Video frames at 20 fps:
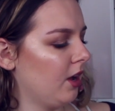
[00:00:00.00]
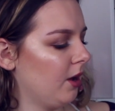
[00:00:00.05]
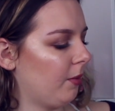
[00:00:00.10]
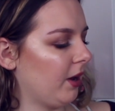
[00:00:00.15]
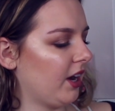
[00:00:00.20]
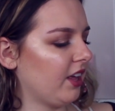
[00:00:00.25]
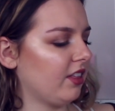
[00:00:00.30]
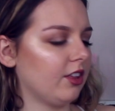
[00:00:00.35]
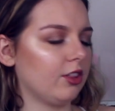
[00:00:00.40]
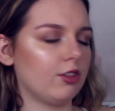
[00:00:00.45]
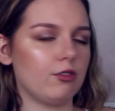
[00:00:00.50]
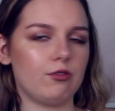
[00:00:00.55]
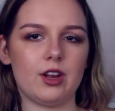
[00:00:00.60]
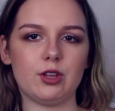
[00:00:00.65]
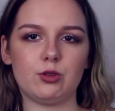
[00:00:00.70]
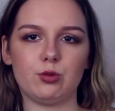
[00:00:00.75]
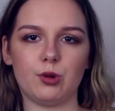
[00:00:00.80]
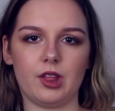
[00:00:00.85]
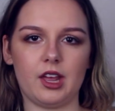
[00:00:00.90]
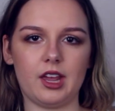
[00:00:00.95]
But I think the
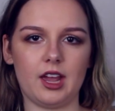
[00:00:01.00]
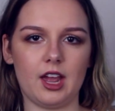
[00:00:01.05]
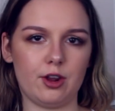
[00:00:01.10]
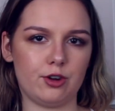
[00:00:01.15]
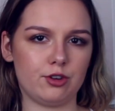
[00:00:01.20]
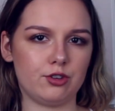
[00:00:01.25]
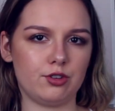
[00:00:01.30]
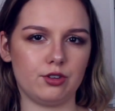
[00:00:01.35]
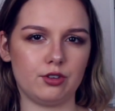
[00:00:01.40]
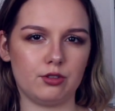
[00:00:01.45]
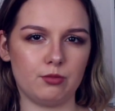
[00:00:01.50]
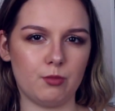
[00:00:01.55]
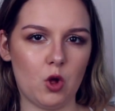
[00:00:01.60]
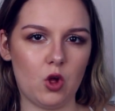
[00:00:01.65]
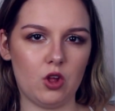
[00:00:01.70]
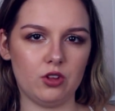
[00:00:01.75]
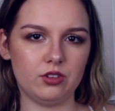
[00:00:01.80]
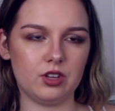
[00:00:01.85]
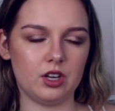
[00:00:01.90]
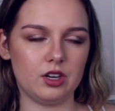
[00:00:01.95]
rest were like extra
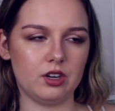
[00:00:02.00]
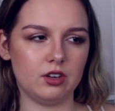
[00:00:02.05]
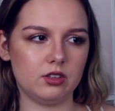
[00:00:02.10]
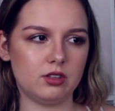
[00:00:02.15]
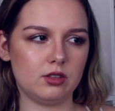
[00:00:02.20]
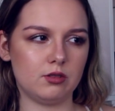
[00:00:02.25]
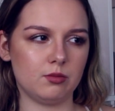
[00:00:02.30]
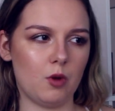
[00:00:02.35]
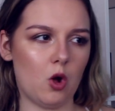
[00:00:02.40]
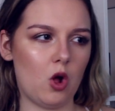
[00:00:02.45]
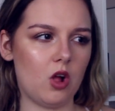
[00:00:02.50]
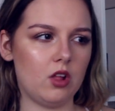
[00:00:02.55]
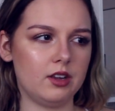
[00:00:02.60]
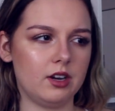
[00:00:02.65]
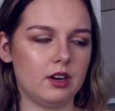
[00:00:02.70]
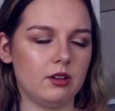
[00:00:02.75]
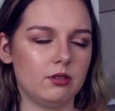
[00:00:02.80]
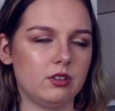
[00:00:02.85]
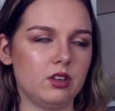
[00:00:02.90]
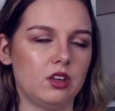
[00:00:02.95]
smalls and a small,
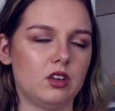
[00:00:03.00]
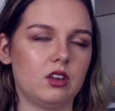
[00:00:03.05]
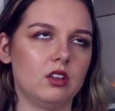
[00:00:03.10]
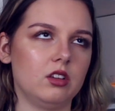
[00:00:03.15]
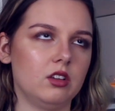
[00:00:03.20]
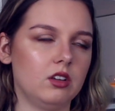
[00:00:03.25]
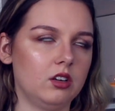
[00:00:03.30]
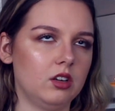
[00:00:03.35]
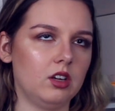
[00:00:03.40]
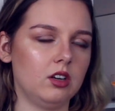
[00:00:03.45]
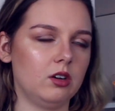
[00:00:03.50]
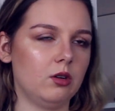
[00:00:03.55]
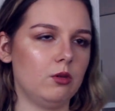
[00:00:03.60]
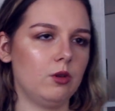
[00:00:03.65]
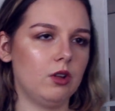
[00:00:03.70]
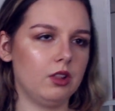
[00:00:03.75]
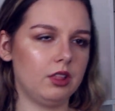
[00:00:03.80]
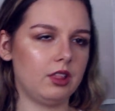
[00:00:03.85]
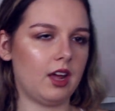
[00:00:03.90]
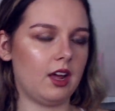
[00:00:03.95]
and I was like, I don't
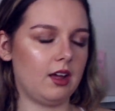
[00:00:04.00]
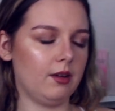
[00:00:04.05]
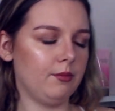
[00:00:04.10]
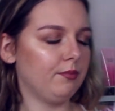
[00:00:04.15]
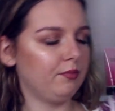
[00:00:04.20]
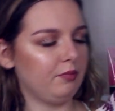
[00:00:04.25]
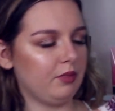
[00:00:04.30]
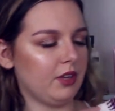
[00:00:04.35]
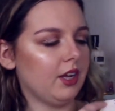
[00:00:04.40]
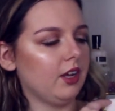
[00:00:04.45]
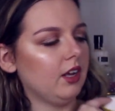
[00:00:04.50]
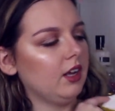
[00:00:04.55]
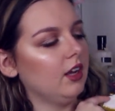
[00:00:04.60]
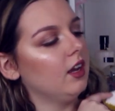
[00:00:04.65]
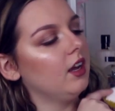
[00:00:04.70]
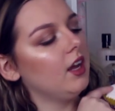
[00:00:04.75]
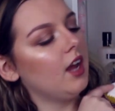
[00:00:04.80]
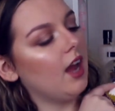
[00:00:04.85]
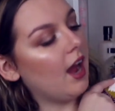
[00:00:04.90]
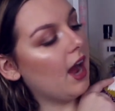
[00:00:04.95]
want that.
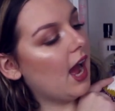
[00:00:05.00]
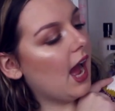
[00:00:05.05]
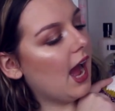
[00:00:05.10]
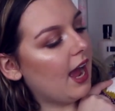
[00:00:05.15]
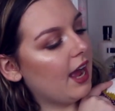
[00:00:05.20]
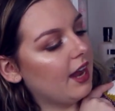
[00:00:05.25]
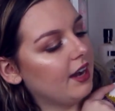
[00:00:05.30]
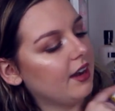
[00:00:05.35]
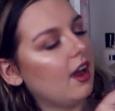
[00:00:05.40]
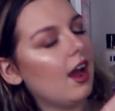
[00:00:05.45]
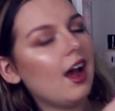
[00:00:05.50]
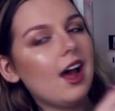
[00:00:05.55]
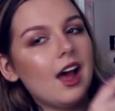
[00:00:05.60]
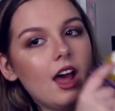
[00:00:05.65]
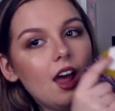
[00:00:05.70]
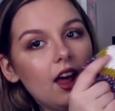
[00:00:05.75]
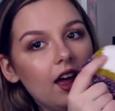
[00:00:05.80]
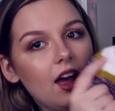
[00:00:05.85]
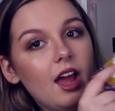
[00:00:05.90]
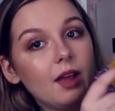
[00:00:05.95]
And
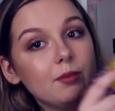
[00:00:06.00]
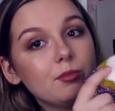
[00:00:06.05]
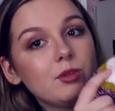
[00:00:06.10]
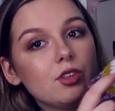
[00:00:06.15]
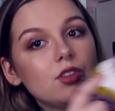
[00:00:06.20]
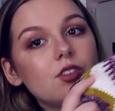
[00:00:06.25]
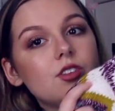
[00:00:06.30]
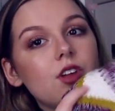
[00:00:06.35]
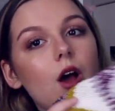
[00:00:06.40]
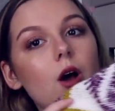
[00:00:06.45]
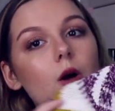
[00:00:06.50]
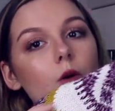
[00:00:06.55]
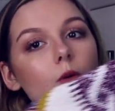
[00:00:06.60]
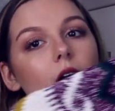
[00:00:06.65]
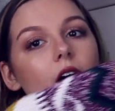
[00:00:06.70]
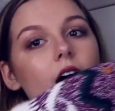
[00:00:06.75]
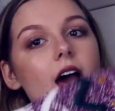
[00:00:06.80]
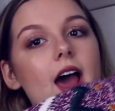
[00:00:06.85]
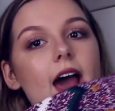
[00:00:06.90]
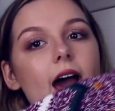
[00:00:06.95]
I'm so
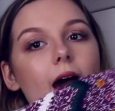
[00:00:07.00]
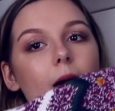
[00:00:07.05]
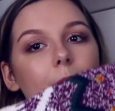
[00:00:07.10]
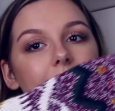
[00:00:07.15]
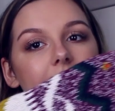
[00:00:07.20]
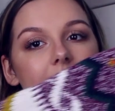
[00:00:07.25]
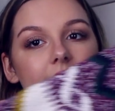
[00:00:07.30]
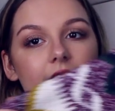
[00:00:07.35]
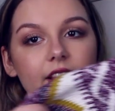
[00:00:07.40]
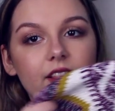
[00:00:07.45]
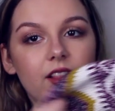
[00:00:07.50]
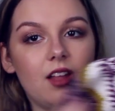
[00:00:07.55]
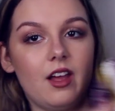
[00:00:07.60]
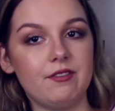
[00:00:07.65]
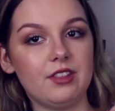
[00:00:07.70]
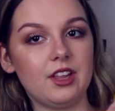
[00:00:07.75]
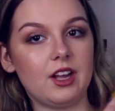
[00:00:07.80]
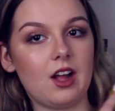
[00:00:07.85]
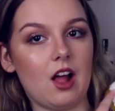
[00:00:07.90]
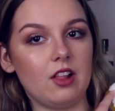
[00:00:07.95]
happy, and I
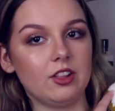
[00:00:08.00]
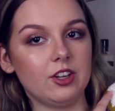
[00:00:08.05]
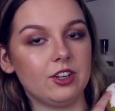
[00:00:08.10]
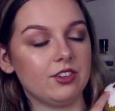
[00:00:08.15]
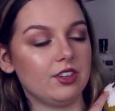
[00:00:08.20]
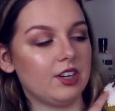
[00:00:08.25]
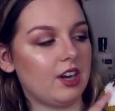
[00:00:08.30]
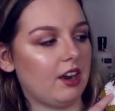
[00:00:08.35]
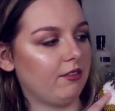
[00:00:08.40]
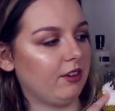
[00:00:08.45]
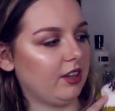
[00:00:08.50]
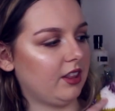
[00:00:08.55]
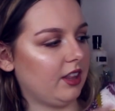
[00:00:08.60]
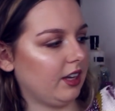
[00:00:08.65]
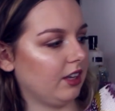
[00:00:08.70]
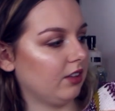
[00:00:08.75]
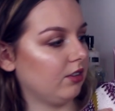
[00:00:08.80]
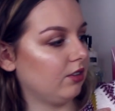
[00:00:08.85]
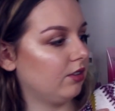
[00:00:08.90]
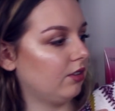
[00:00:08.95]
love the colors and
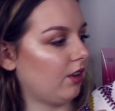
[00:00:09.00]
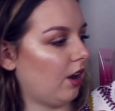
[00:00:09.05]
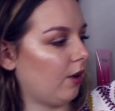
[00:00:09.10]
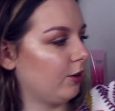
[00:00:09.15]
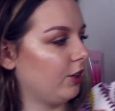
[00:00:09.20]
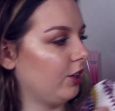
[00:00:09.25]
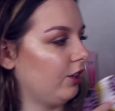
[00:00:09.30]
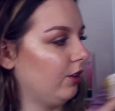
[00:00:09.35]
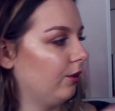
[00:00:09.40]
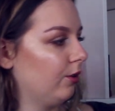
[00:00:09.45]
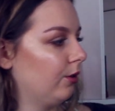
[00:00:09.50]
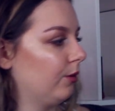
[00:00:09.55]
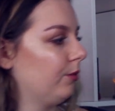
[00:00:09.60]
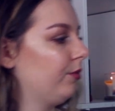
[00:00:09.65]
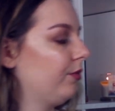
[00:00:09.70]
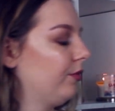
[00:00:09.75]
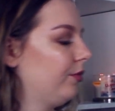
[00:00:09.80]
everything. It's so cute.